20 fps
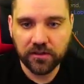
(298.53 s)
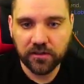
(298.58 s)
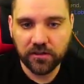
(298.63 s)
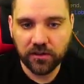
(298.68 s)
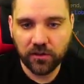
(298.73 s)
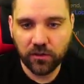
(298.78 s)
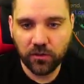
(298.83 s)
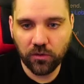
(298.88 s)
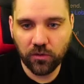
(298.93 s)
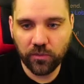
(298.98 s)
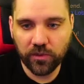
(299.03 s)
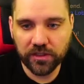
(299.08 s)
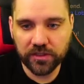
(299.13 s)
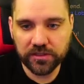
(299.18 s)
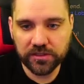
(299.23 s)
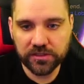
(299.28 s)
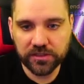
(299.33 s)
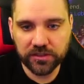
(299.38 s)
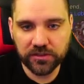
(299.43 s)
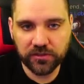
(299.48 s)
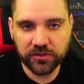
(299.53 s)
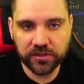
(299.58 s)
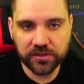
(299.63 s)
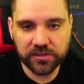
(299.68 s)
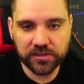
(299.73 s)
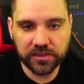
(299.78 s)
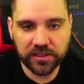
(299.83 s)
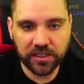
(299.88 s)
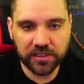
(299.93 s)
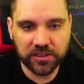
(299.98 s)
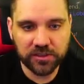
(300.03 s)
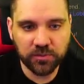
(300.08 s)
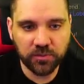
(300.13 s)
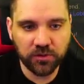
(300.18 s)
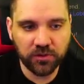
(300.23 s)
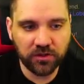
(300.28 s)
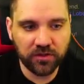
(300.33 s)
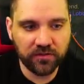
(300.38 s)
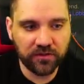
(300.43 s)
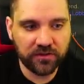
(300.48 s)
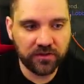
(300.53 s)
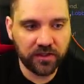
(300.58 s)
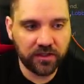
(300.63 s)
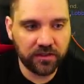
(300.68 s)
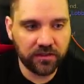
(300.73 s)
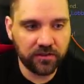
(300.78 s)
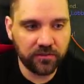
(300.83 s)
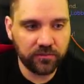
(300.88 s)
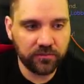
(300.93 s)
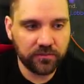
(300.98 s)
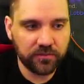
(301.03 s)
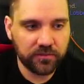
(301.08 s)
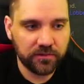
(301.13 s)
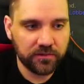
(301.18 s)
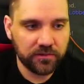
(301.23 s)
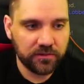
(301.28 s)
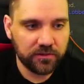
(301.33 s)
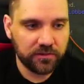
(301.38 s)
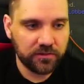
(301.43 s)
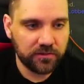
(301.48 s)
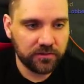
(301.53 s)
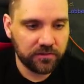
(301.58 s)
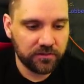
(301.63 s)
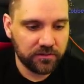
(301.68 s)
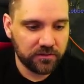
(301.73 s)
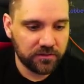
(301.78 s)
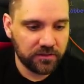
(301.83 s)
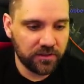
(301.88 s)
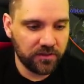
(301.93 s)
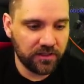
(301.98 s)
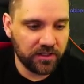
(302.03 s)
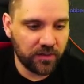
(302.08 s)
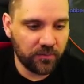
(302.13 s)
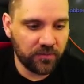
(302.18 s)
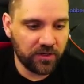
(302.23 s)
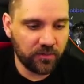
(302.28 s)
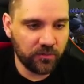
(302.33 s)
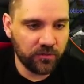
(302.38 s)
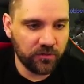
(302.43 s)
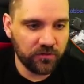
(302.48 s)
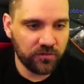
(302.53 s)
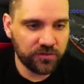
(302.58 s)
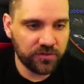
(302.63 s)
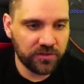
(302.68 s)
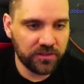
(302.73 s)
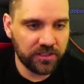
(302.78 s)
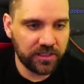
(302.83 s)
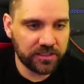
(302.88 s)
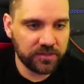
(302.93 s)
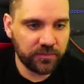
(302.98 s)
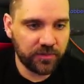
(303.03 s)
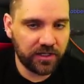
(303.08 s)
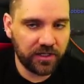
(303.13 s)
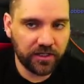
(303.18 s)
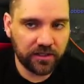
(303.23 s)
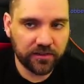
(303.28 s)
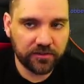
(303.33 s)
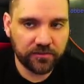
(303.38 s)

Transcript: a whole bunch, and you can see I just blew everything up. And then I'm going to move to the next pack.